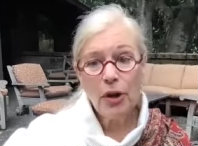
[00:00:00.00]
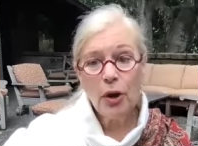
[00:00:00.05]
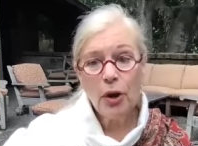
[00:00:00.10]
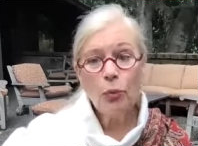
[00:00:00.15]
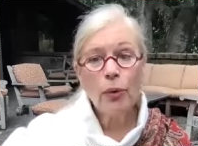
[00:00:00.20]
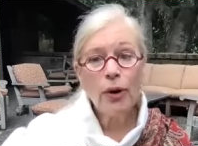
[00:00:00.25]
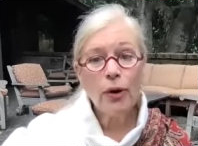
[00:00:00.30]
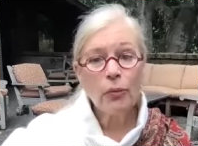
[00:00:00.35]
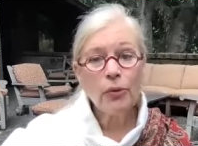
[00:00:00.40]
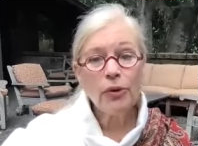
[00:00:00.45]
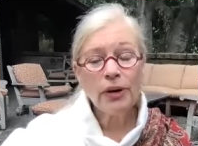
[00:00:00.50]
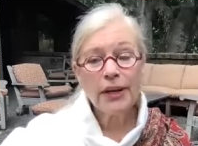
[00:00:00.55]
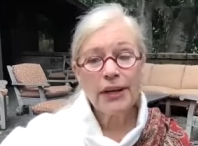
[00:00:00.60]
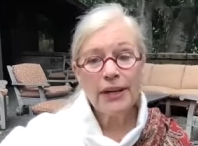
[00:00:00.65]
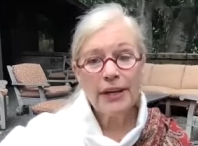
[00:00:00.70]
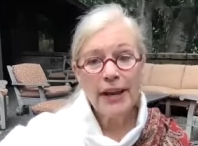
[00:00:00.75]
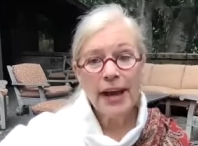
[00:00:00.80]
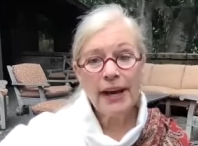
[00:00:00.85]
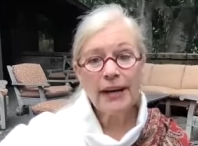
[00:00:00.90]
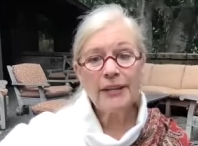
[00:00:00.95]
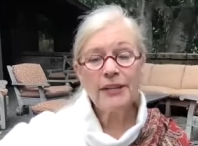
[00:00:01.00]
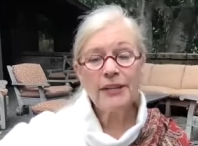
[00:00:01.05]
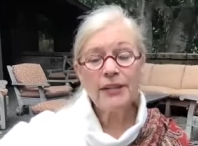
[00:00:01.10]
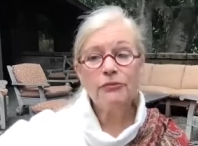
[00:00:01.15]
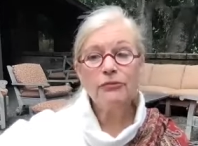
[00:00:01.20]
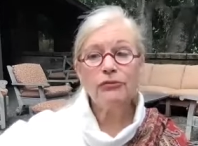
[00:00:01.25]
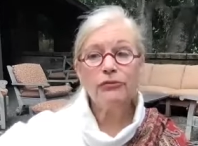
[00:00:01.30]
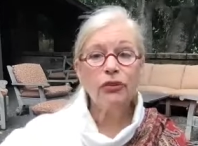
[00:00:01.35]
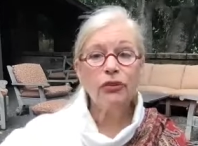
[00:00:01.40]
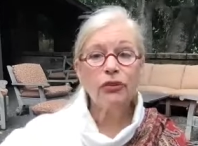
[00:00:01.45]
where we're connected
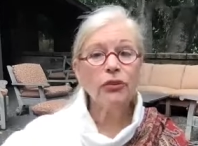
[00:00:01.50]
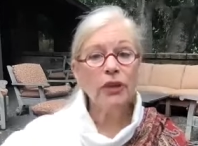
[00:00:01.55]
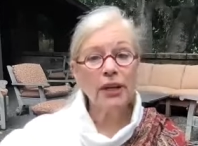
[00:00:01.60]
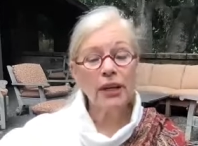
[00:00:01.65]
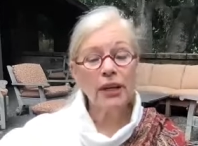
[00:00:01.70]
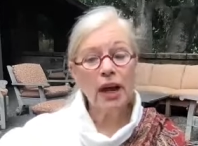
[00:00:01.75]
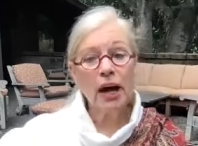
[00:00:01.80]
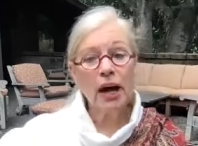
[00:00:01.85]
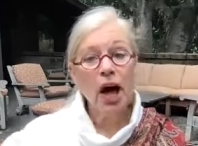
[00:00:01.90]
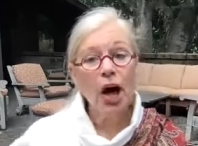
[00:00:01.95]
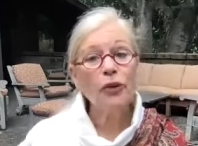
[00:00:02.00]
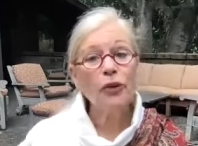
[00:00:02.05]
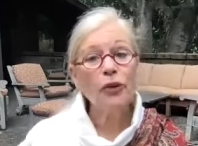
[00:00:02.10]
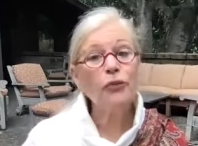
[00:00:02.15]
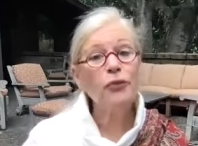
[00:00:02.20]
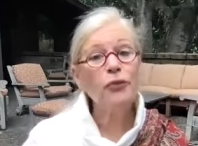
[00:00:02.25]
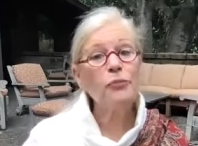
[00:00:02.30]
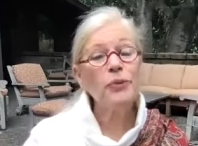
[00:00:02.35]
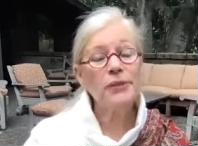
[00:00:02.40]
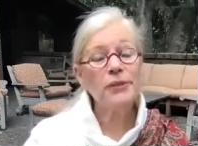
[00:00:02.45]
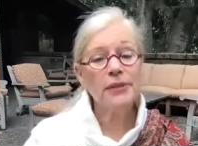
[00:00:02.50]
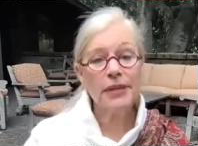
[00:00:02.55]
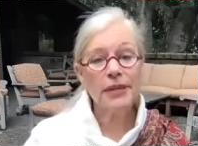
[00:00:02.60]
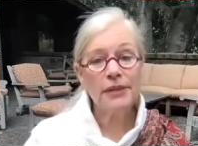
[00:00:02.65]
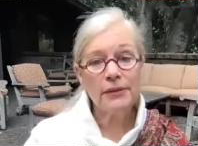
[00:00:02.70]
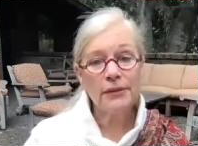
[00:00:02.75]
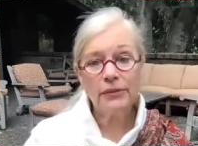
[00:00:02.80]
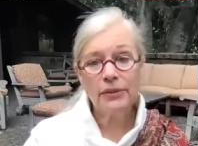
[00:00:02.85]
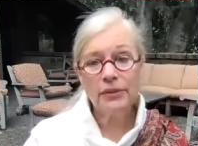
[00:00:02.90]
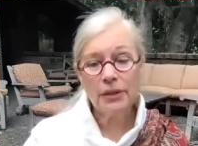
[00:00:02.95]
fully
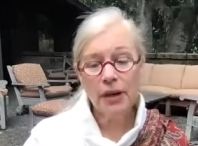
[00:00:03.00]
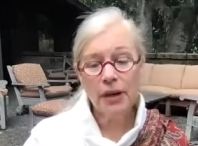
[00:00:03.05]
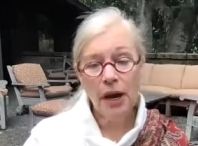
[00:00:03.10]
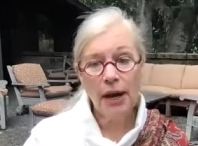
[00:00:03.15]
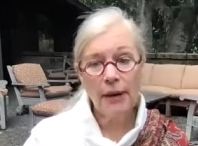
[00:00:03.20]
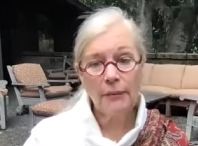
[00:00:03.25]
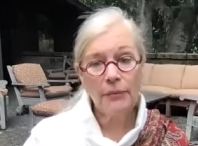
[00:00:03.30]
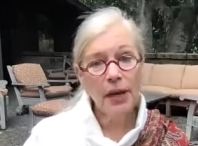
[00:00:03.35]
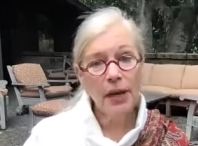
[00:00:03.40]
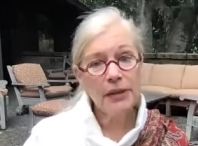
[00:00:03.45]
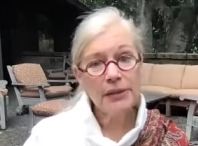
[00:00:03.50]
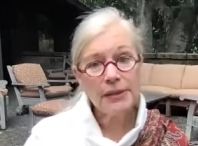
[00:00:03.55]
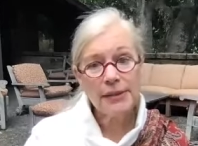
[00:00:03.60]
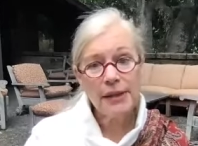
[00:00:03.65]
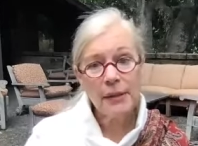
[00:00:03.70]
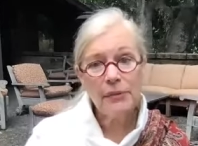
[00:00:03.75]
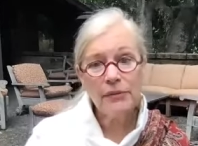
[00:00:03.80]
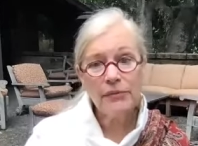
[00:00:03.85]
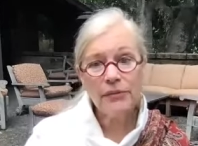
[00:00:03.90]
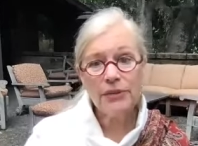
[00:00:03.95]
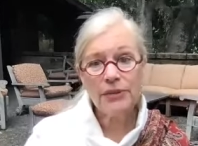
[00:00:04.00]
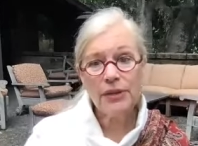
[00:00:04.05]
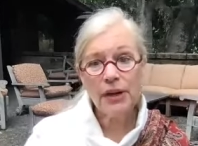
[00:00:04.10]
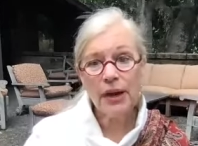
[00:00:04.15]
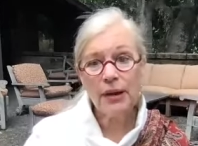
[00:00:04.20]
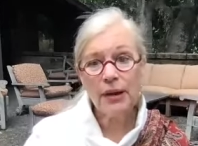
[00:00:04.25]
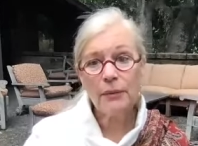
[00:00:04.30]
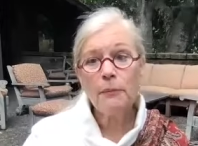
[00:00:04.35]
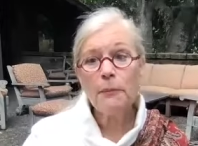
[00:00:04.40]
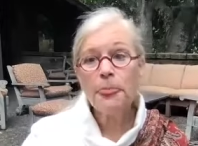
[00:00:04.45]
100% of the time, not some of the
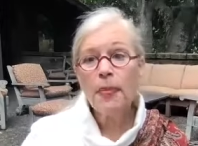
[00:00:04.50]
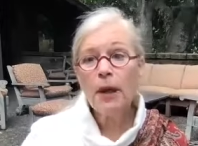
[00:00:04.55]
time,